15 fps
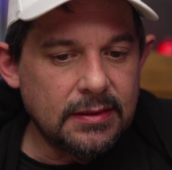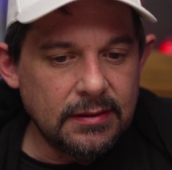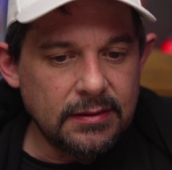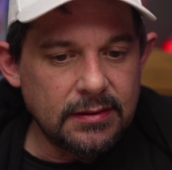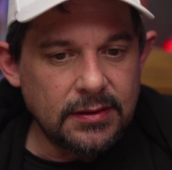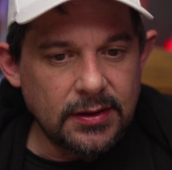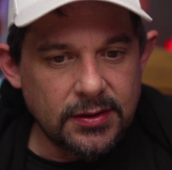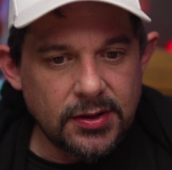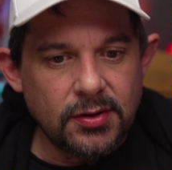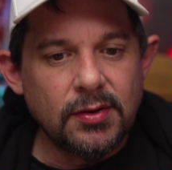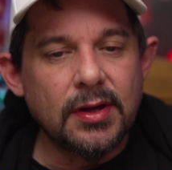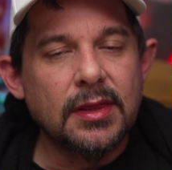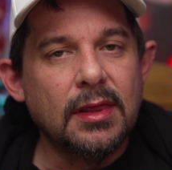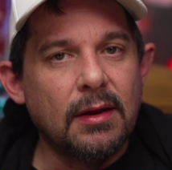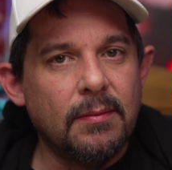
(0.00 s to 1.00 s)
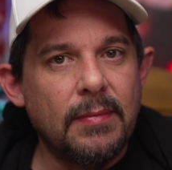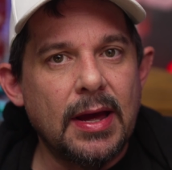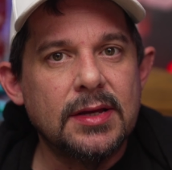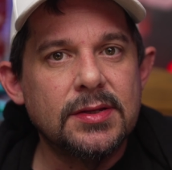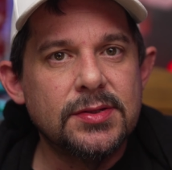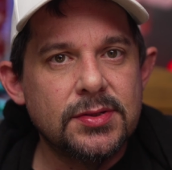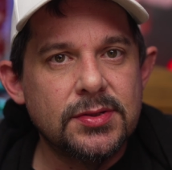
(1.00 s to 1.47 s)
they're doing their
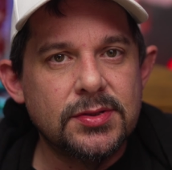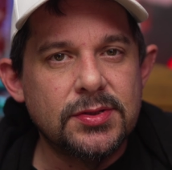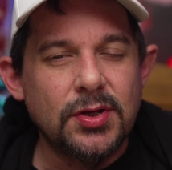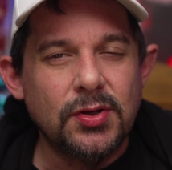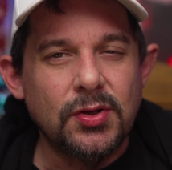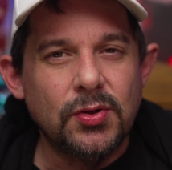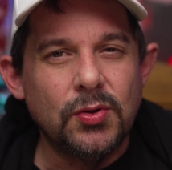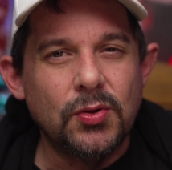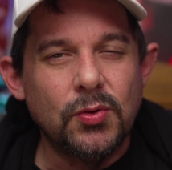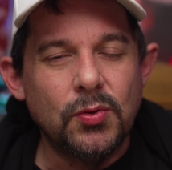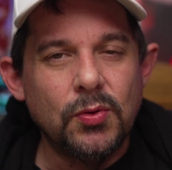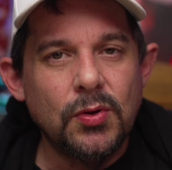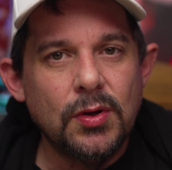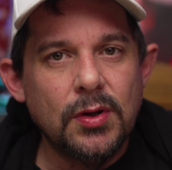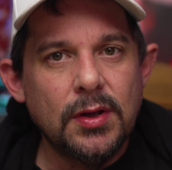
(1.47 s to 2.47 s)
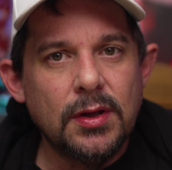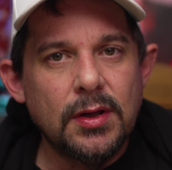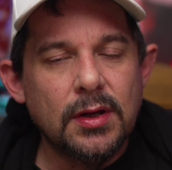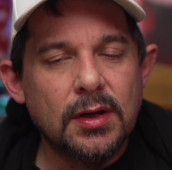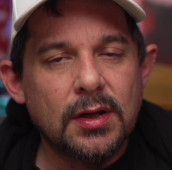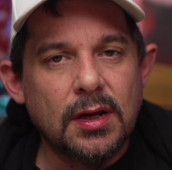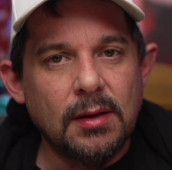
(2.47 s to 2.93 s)
best to
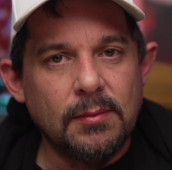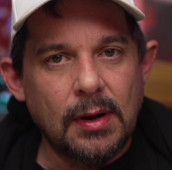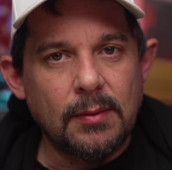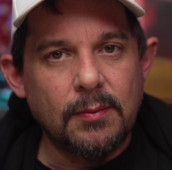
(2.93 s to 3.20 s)
come up